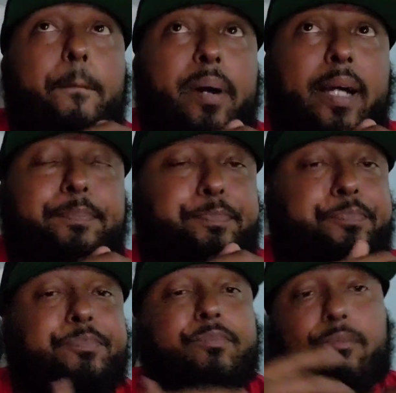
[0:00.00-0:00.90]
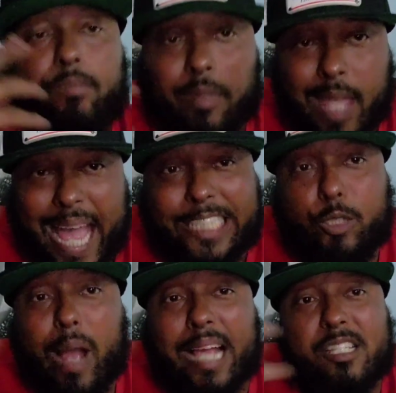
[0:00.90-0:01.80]
But
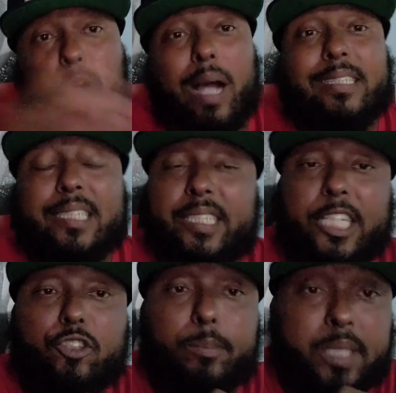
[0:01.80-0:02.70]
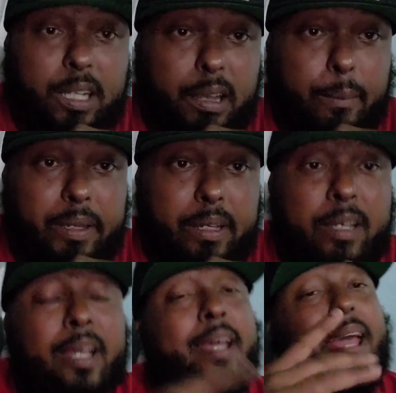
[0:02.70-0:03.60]
as you guys know, I just did a trip to
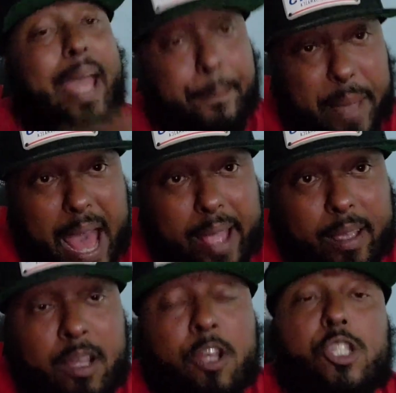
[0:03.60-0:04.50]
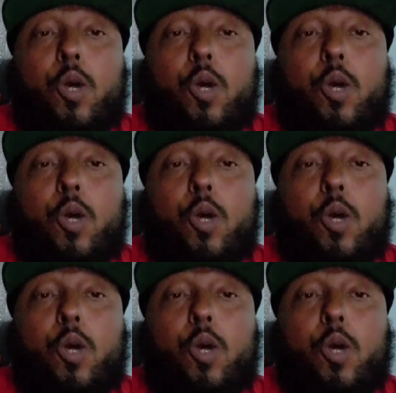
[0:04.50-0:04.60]
Colombia and back.